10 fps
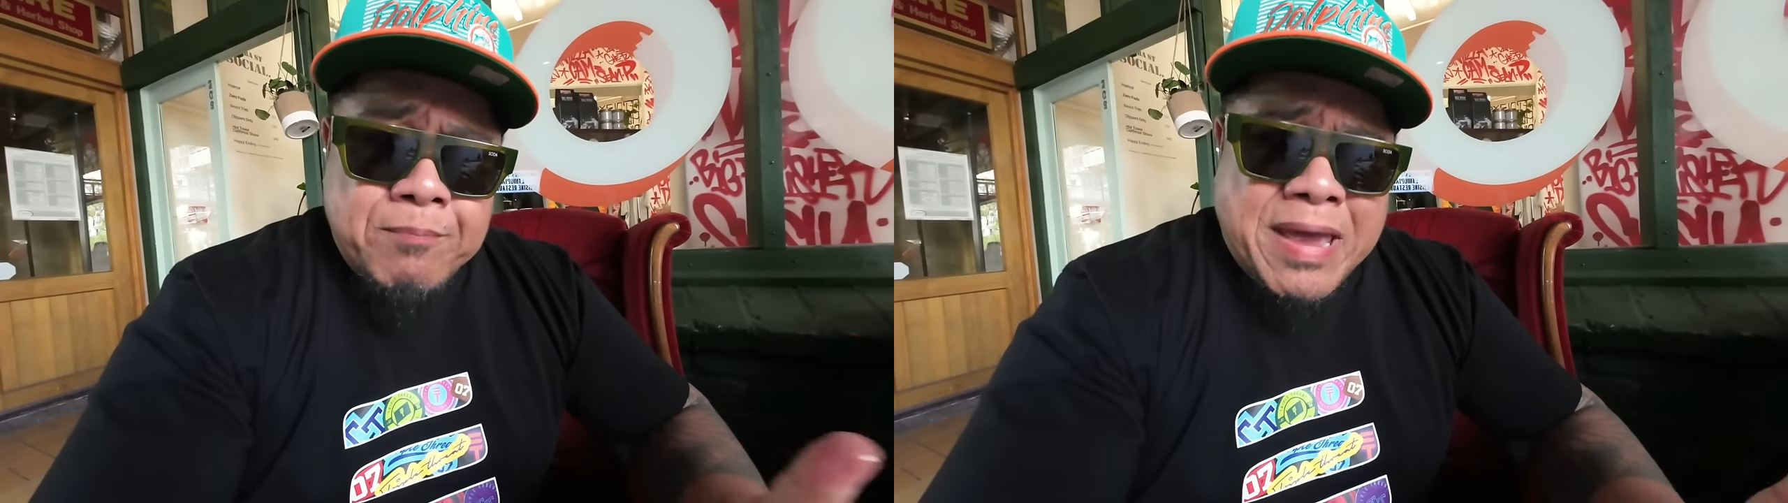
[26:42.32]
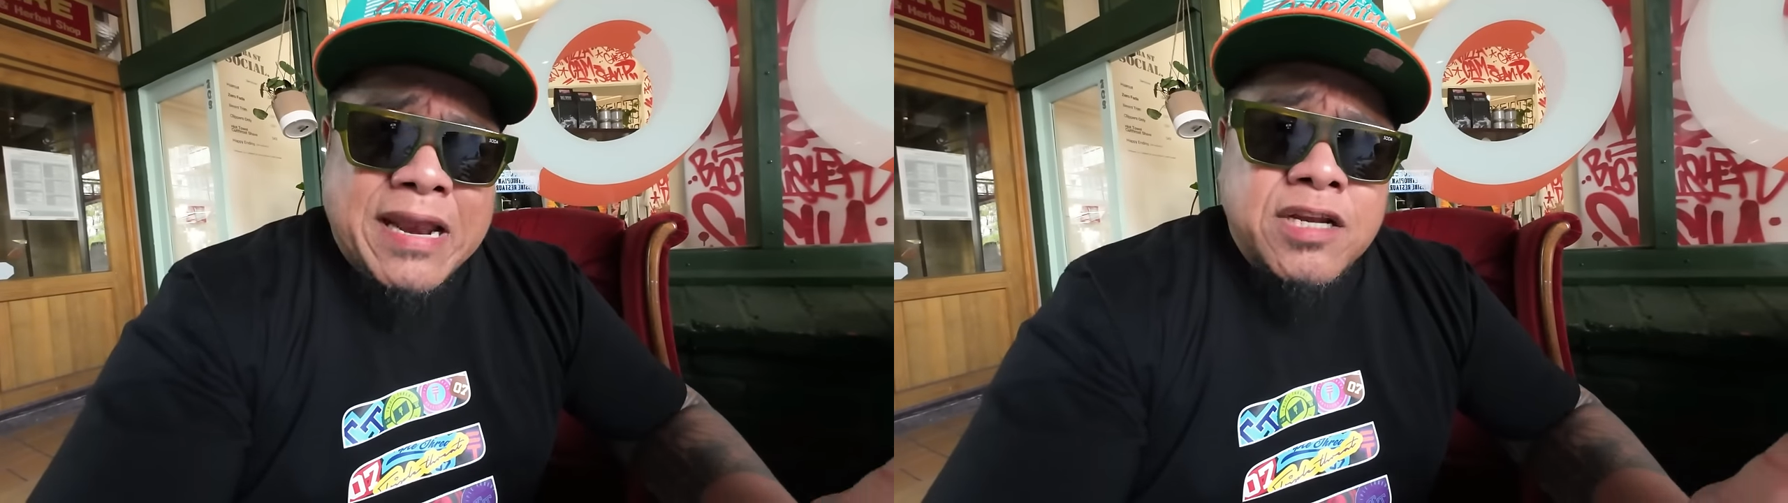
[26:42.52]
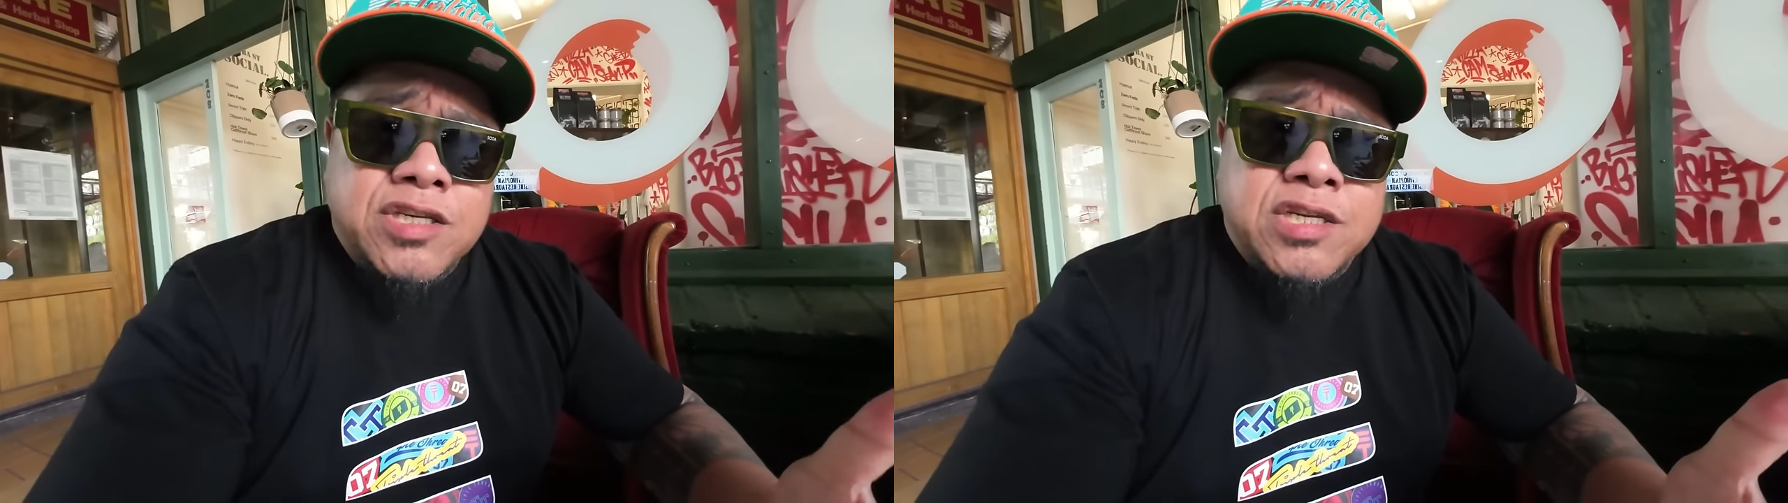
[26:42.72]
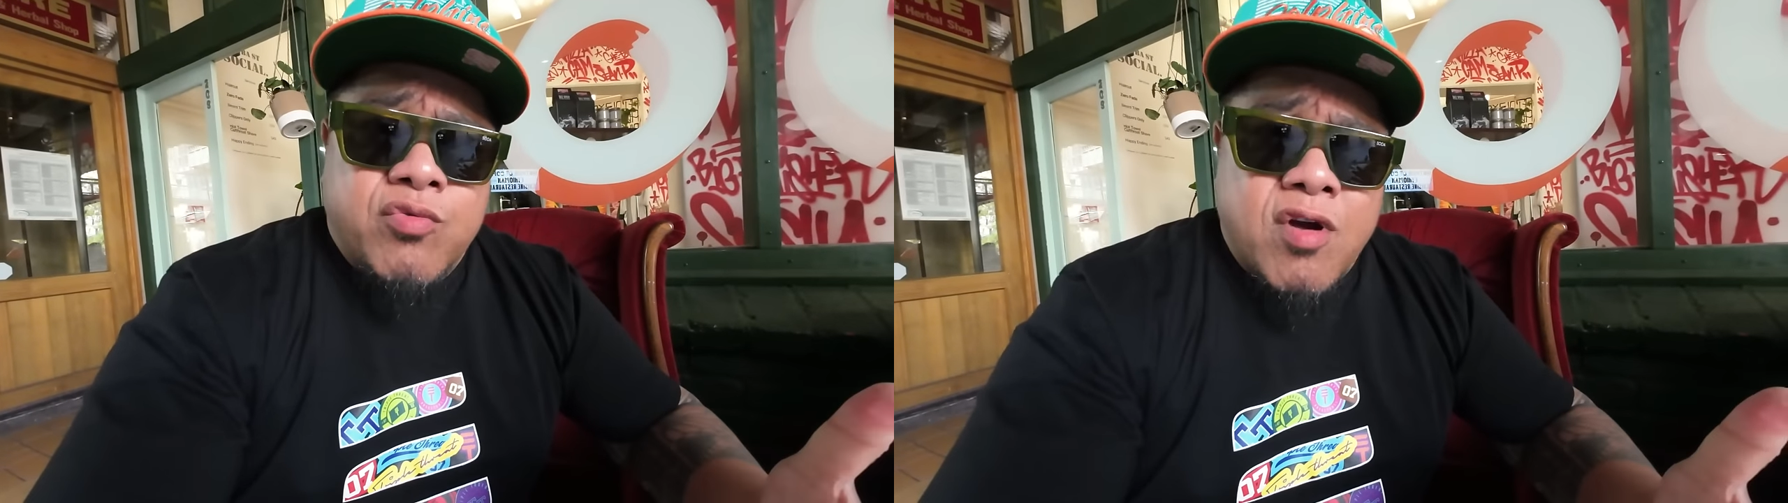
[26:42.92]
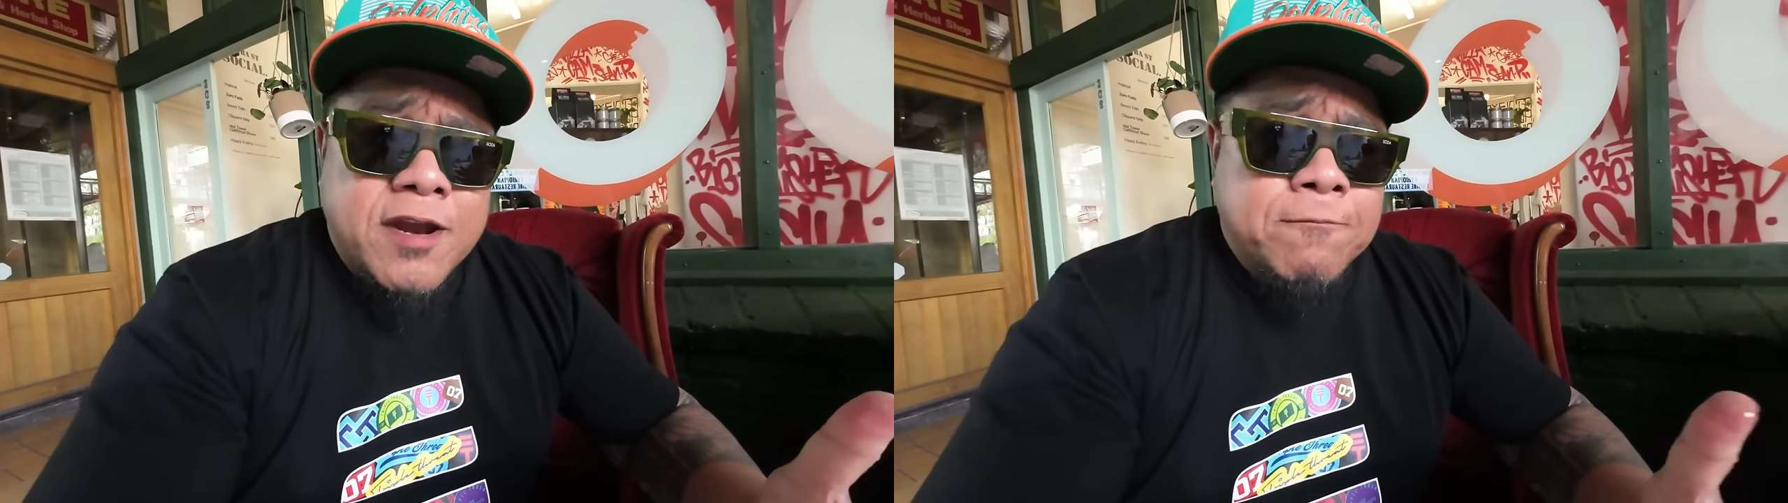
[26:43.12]
Batter's just
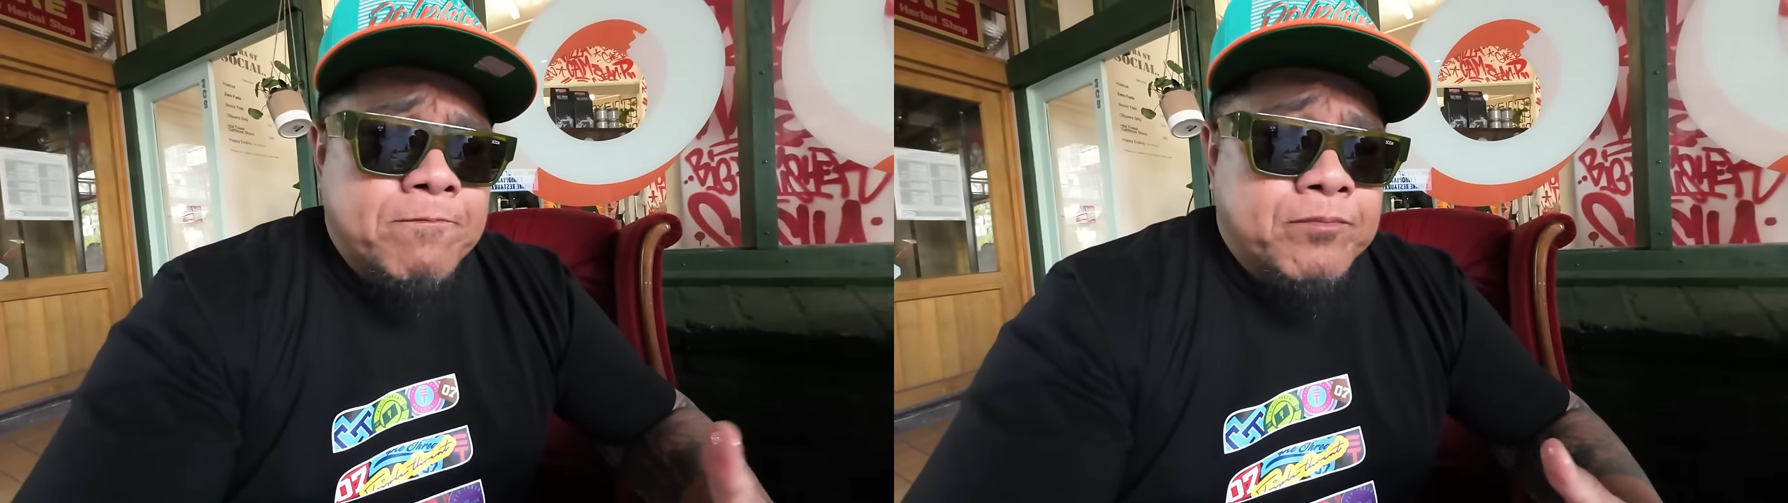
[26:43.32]
right,